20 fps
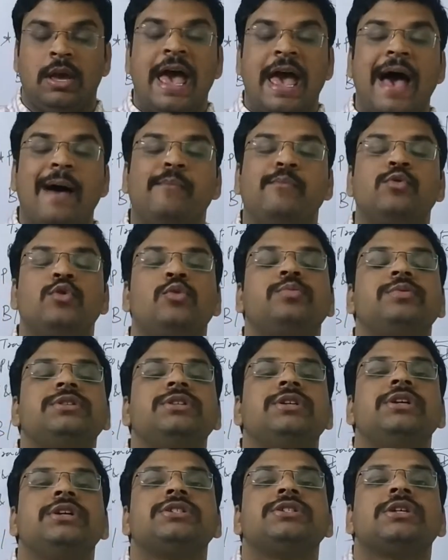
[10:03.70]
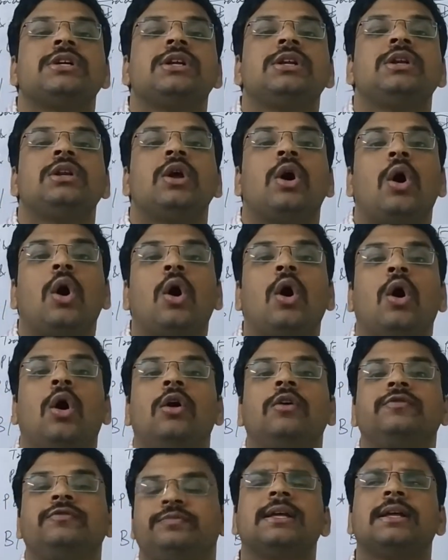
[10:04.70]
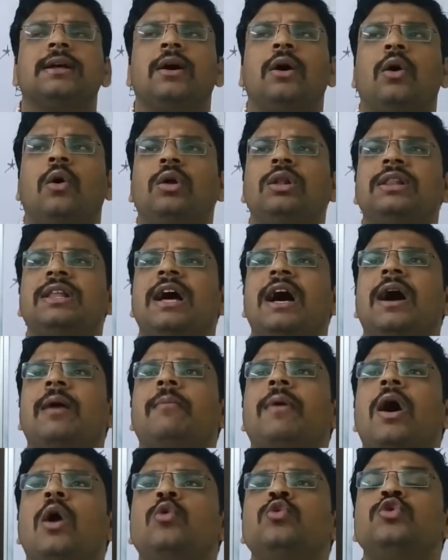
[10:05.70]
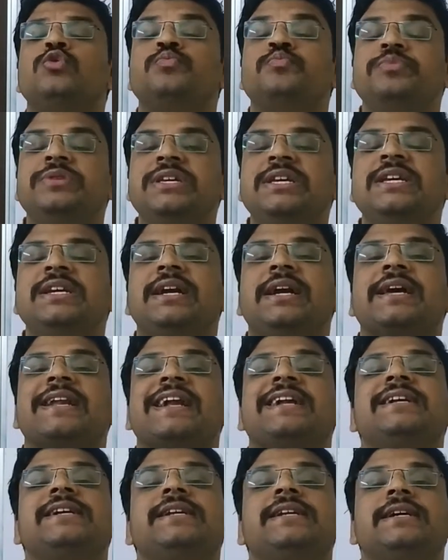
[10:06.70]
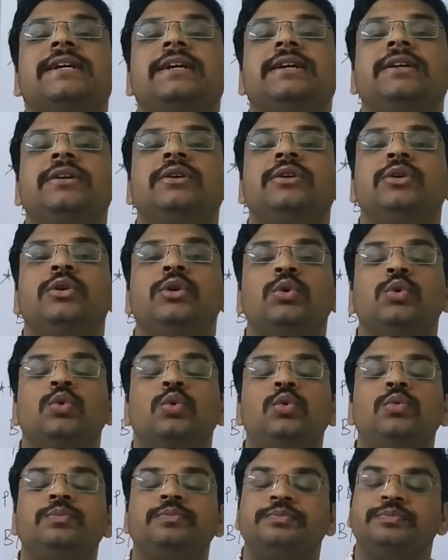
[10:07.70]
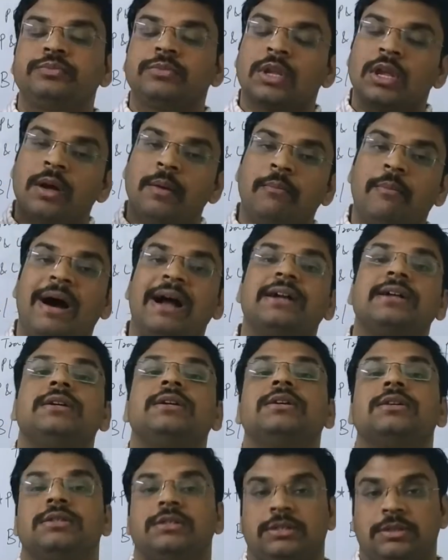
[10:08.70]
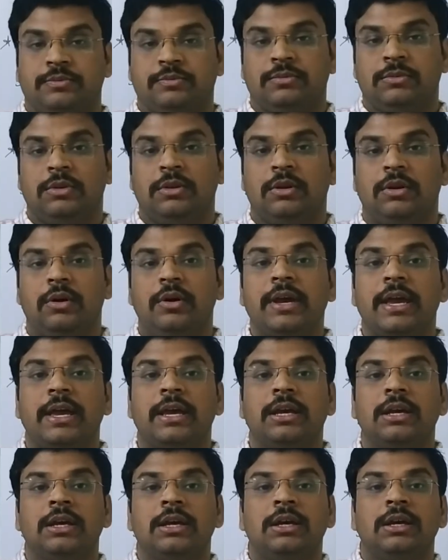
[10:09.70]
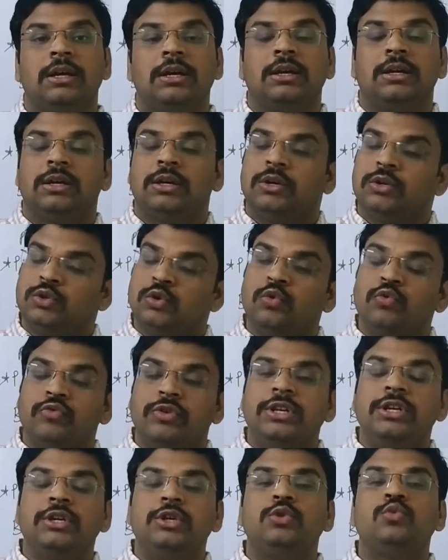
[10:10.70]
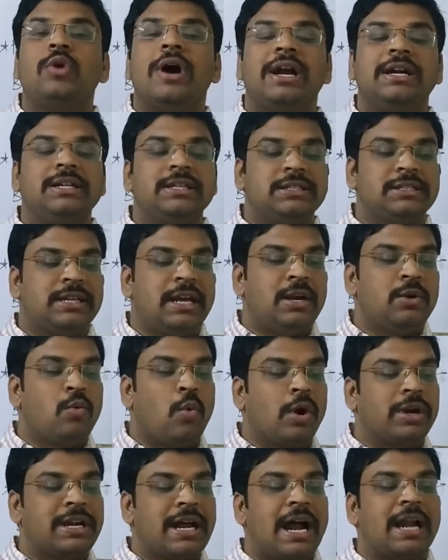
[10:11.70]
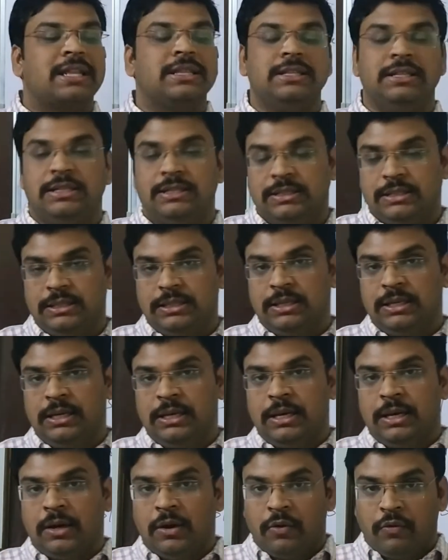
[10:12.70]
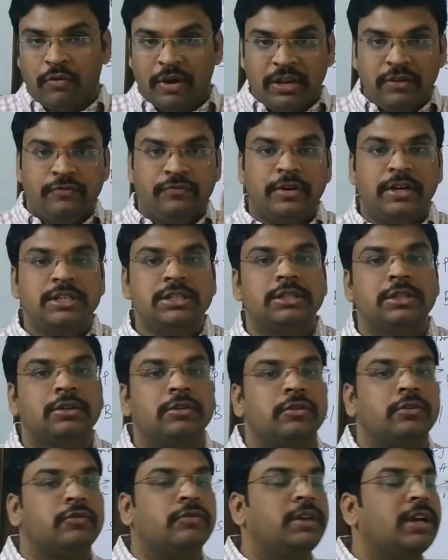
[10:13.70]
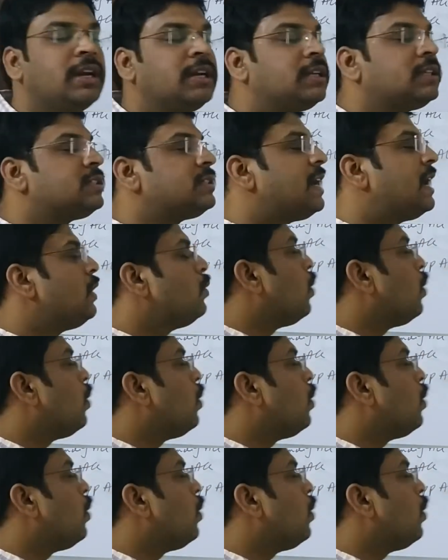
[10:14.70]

appropriation of all the amount being credited to partners. Okay, so we need to understand what are these. Very first we understand